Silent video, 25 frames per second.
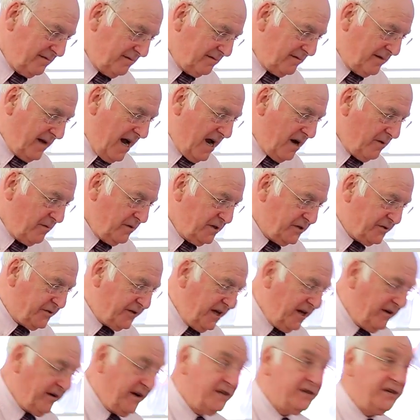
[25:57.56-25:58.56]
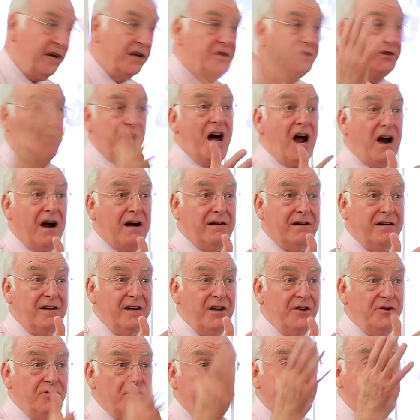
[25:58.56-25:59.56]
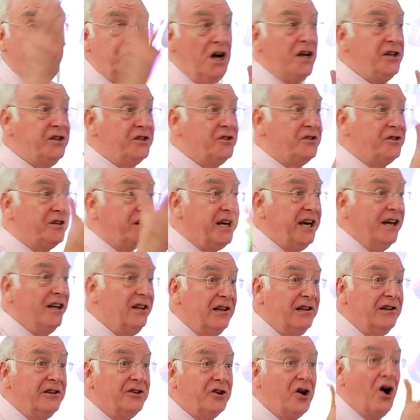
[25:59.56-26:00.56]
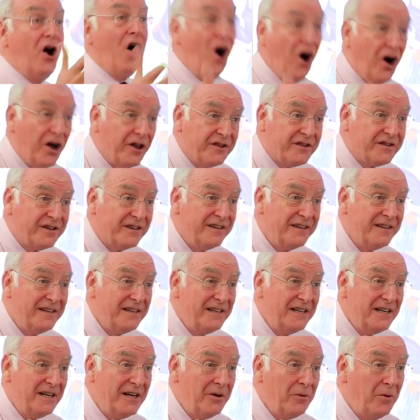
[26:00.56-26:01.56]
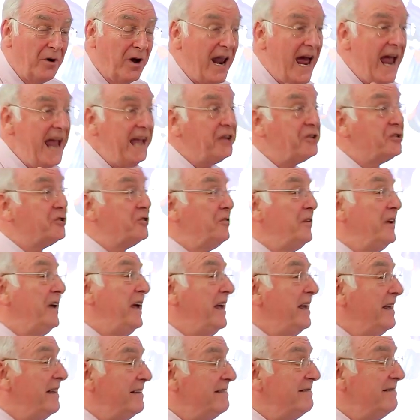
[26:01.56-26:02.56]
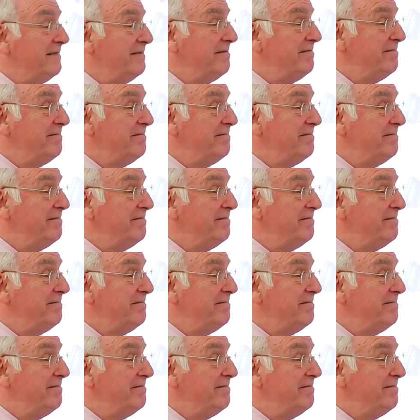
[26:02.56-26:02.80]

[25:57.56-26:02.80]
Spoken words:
Darwin's theory, said, "Sir, you've just killed God." Well, actually, it